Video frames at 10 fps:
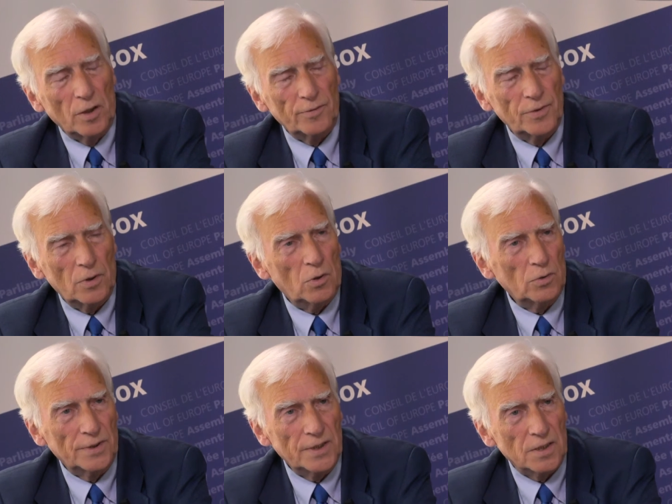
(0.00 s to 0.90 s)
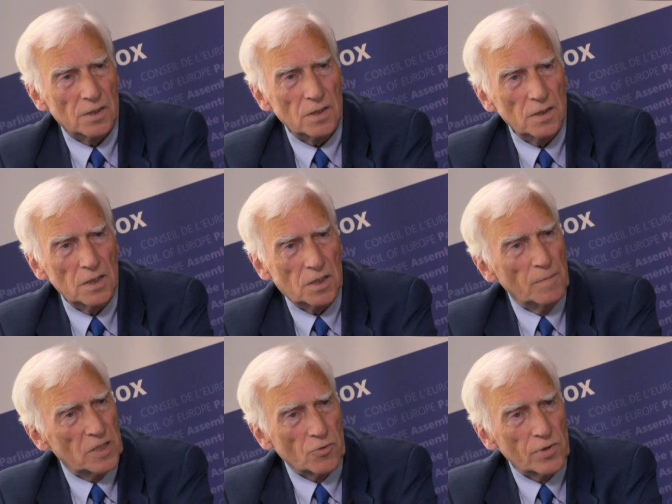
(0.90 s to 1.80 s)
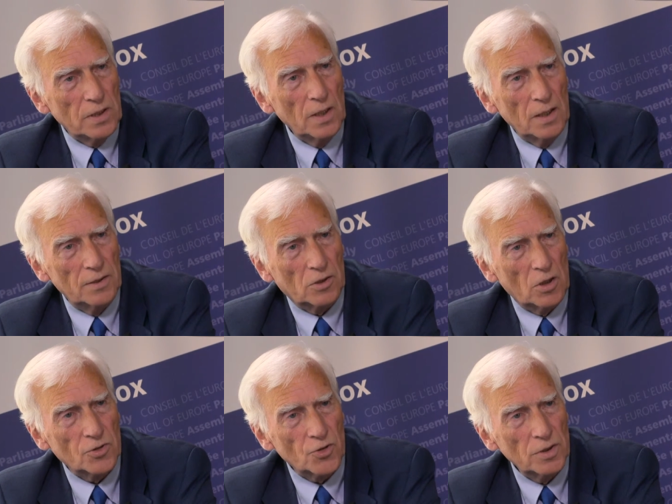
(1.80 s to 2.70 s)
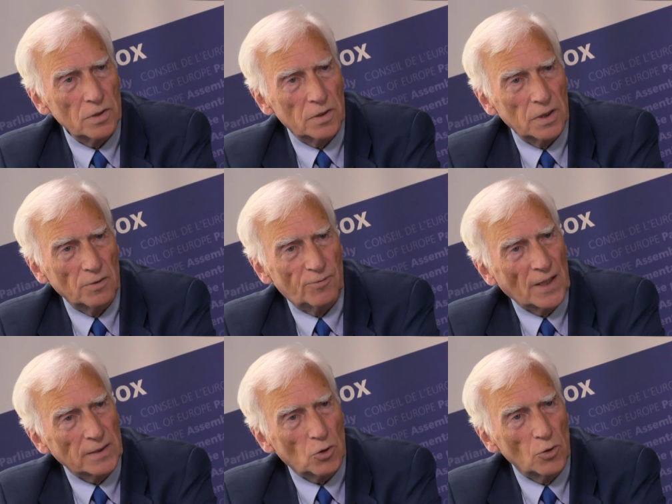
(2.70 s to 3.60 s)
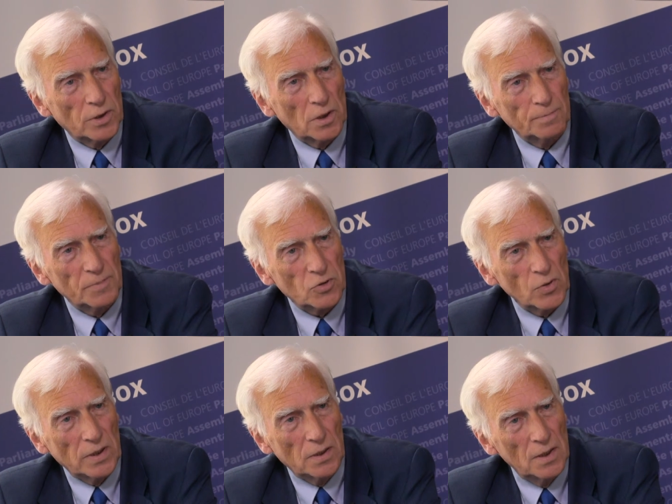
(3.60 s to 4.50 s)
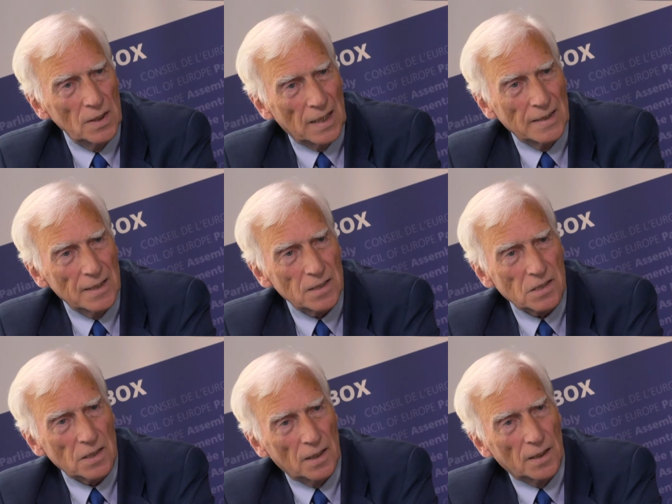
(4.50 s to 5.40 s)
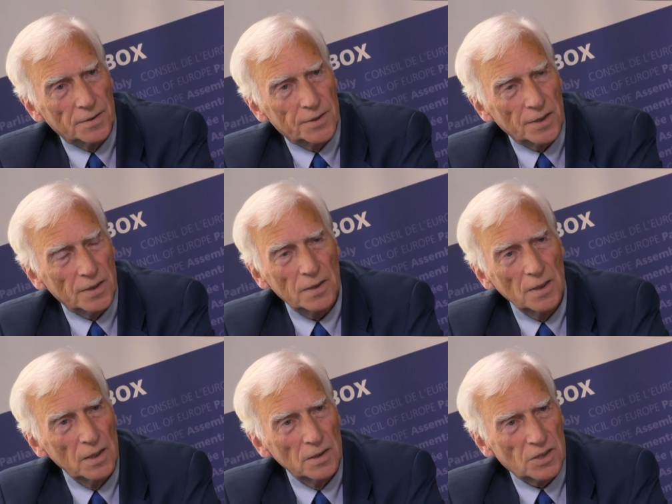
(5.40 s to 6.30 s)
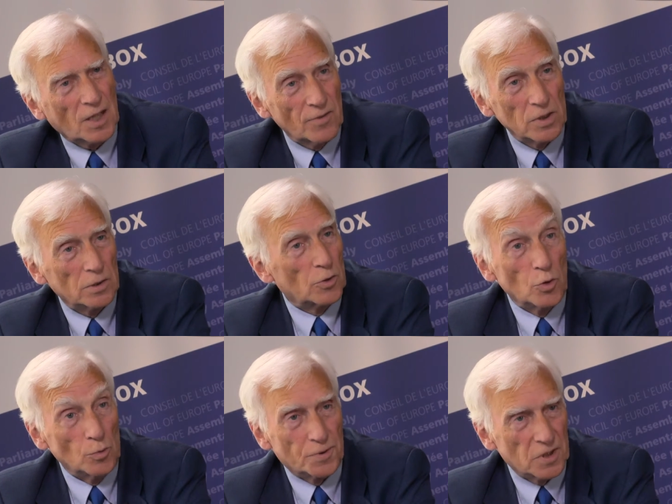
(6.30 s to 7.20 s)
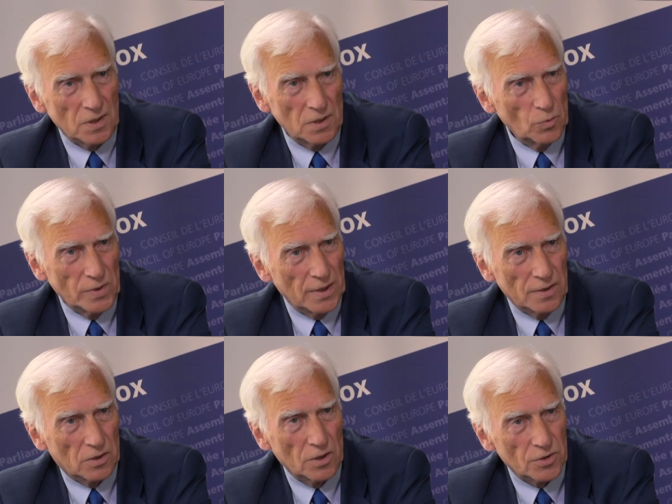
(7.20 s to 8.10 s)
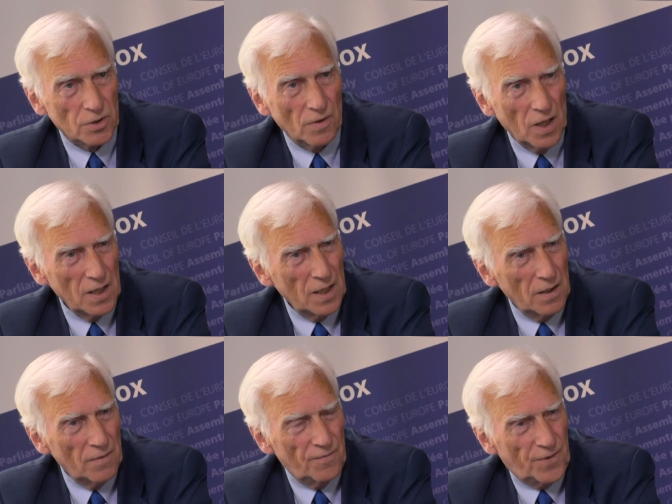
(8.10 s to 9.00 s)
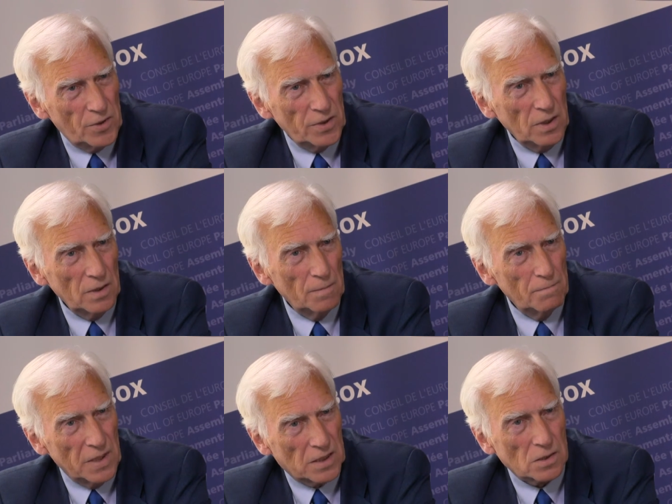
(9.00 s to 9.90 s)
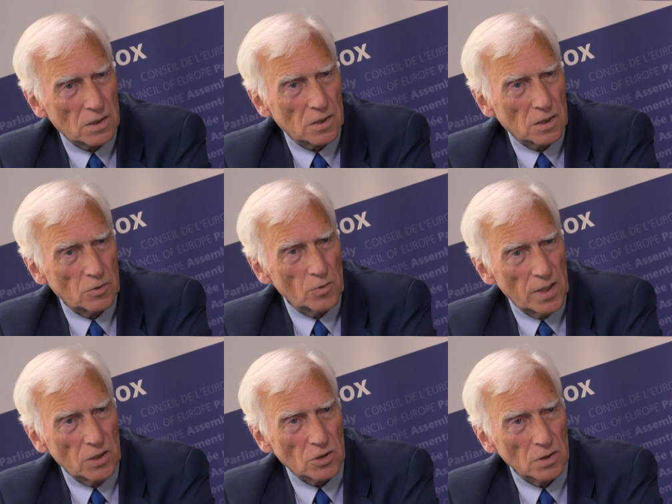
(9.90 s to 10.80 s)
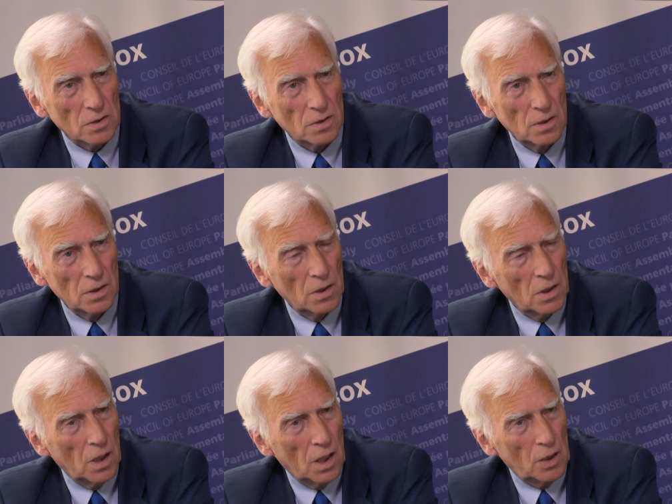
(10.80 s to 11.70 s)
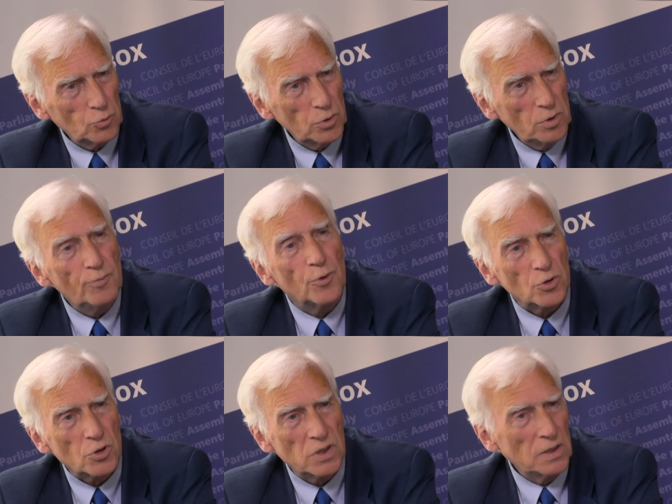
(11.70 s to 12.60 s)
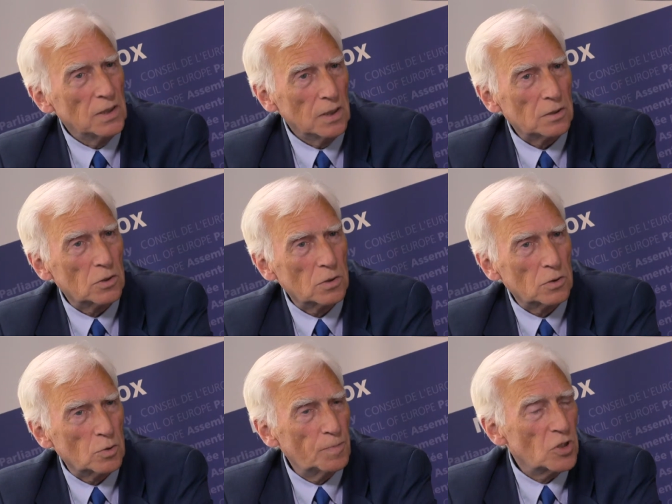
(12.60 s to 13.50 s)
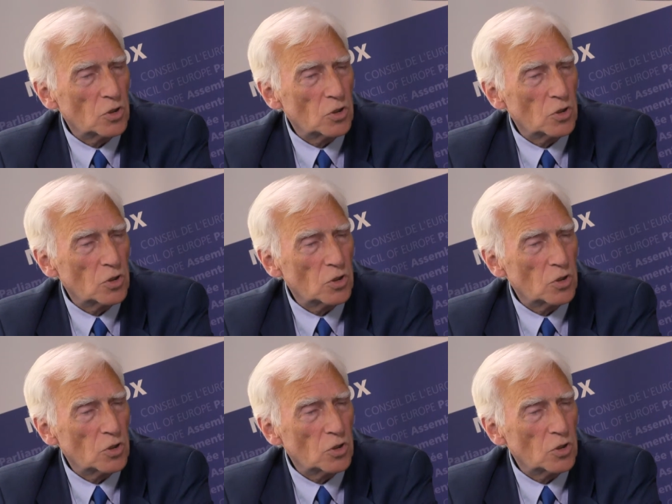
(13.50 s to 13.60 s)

of all these is the misery in the country, the fight going on between IS and uh, several groups yes. within the country. Very mixed situation. How do you foresee it to be